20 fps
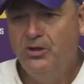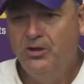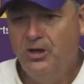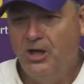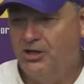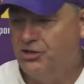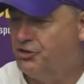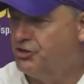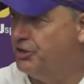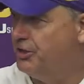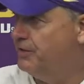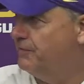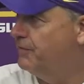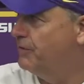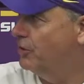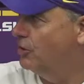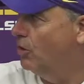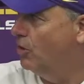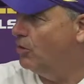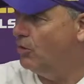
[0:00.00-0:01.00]
achieve the
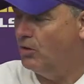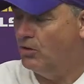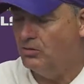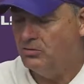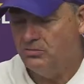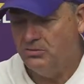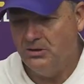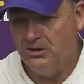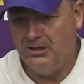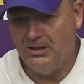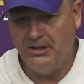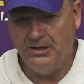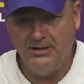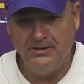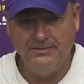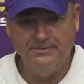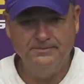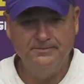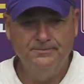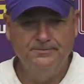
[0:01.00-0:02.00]
goal
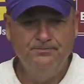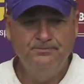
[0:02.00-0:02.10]
um,